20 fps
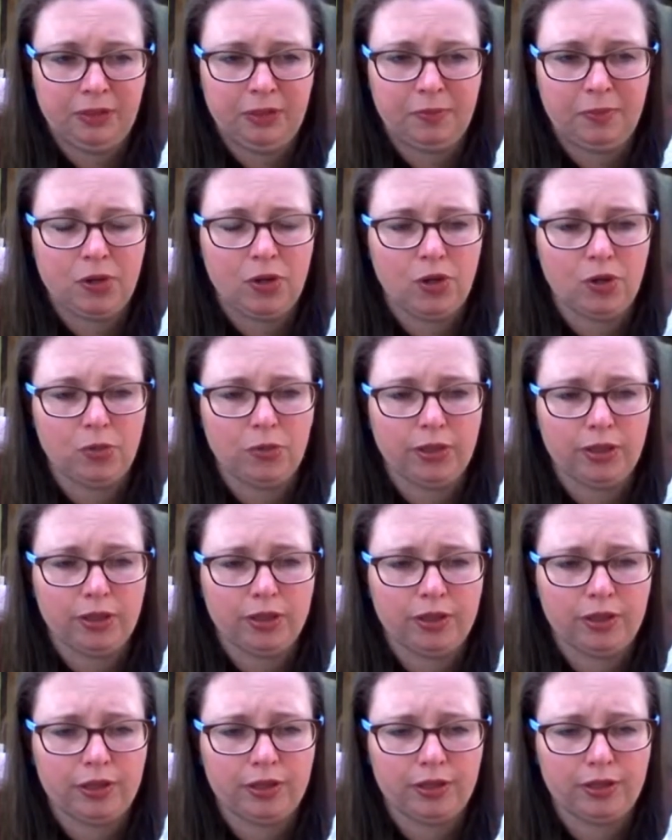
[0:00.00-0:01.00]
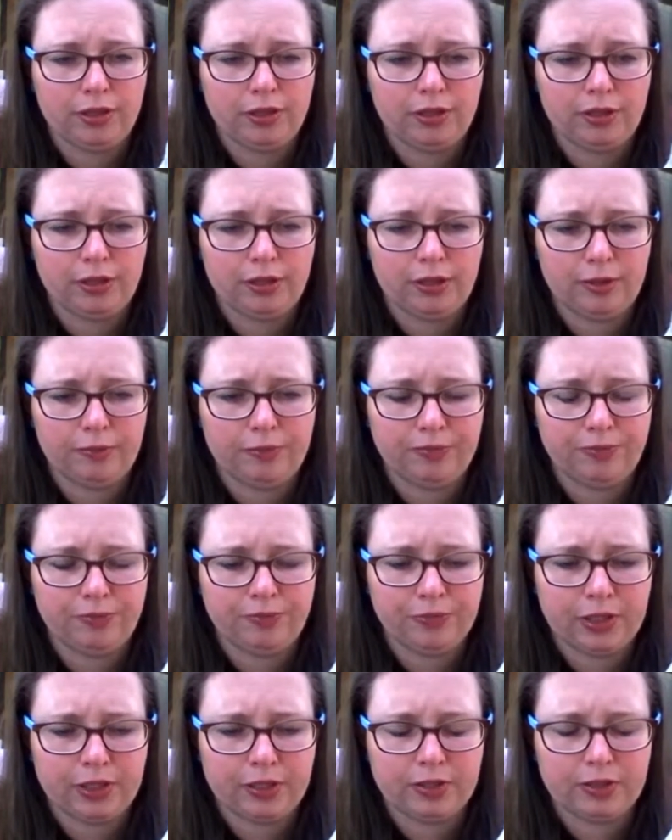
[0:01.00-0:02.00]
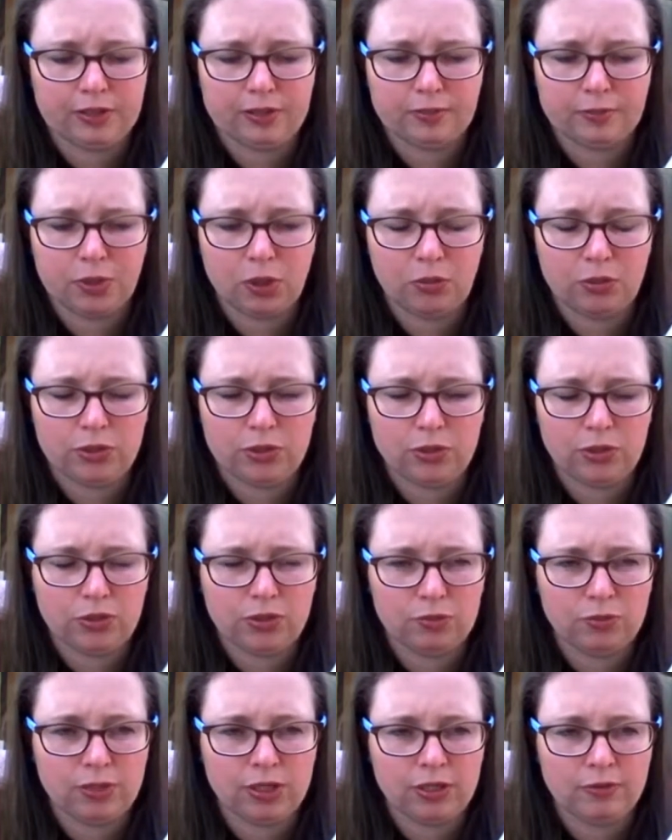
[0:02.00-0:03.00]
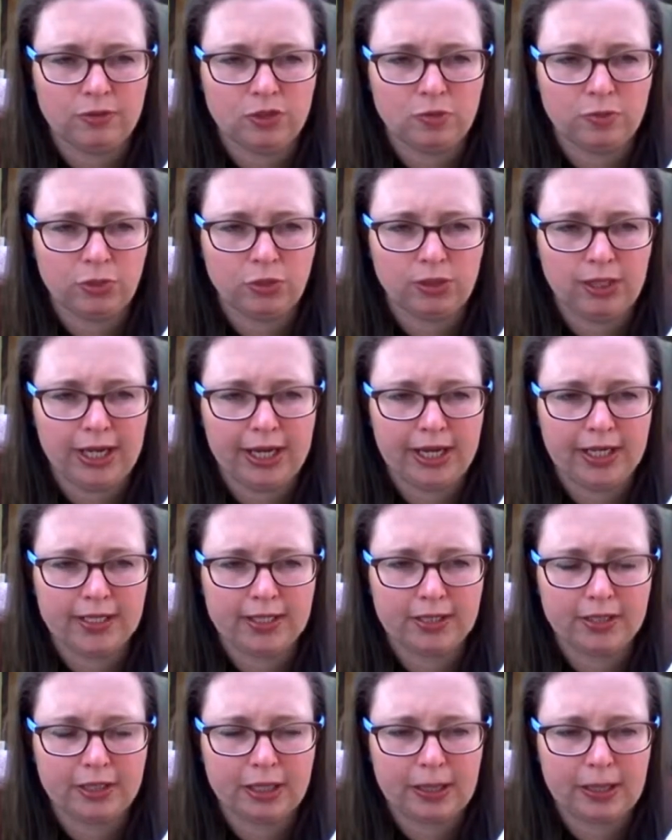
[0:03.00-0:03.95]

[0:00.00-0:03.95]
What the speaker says: Polworth, as Polworth's not something I've spun yet.